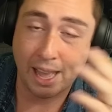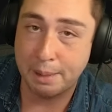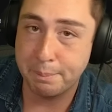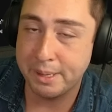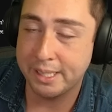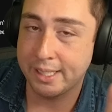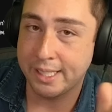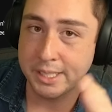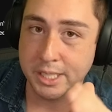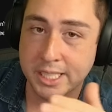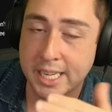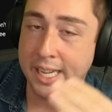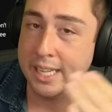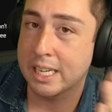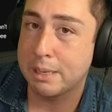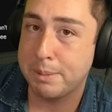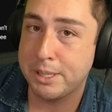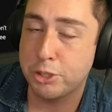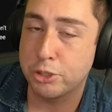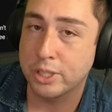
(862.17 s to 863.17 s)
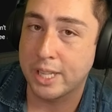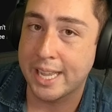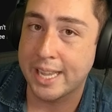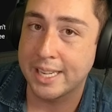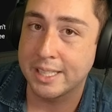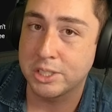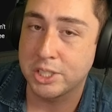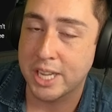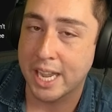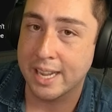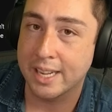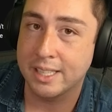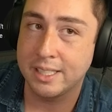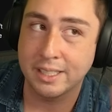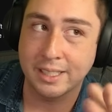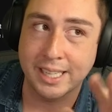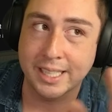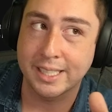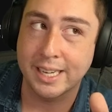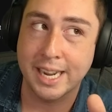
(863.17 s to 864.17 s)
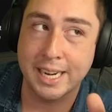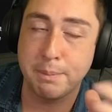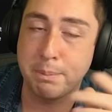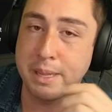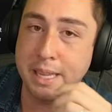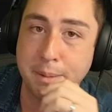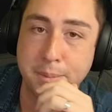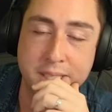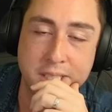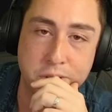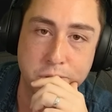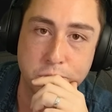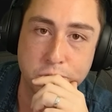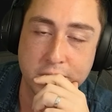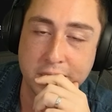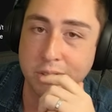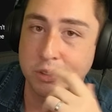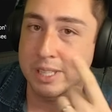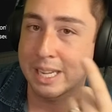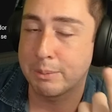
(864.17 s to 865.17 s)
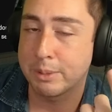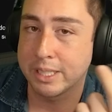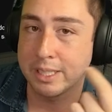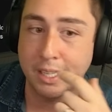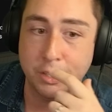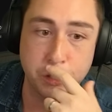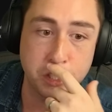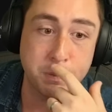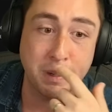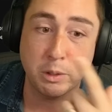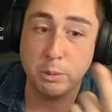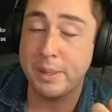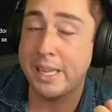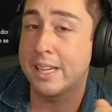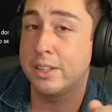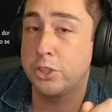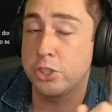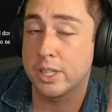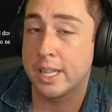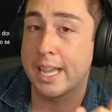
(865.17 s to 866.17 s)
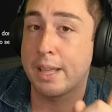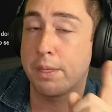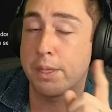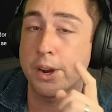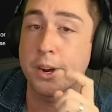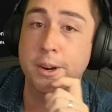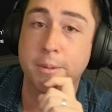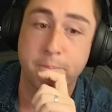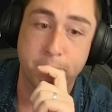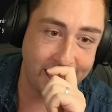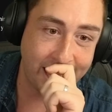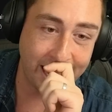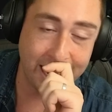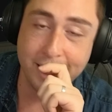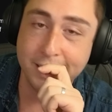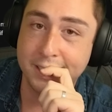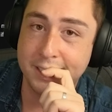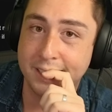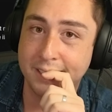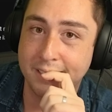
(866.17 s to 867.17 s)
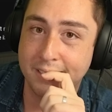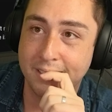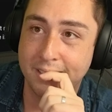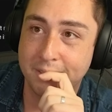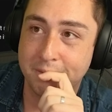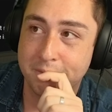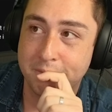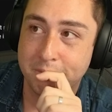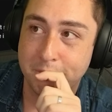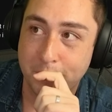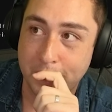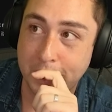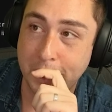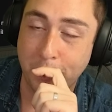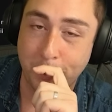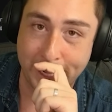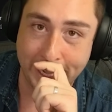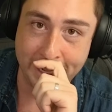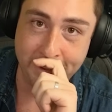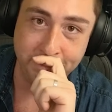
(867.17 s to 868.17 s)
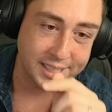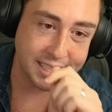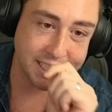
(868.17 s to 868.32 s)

Admittedly, it's not going to be July 2nd at like 9 p.m. Eastern Standard Time when it launches, but it'll be on July 3rd. And you know what?